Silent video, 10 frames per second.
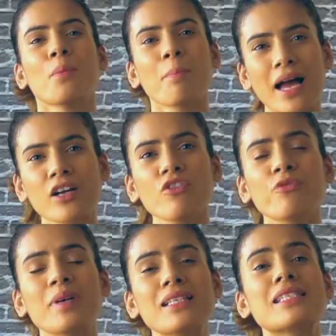The pack
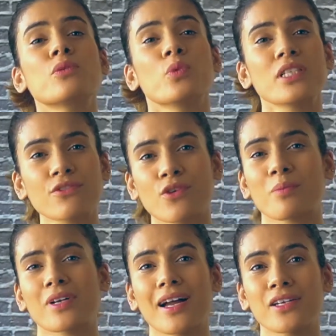of pills was
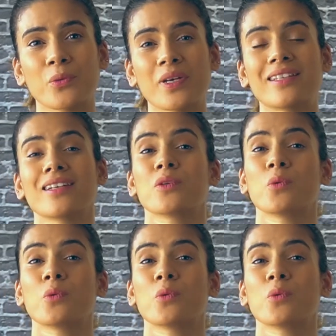from Gynoveda,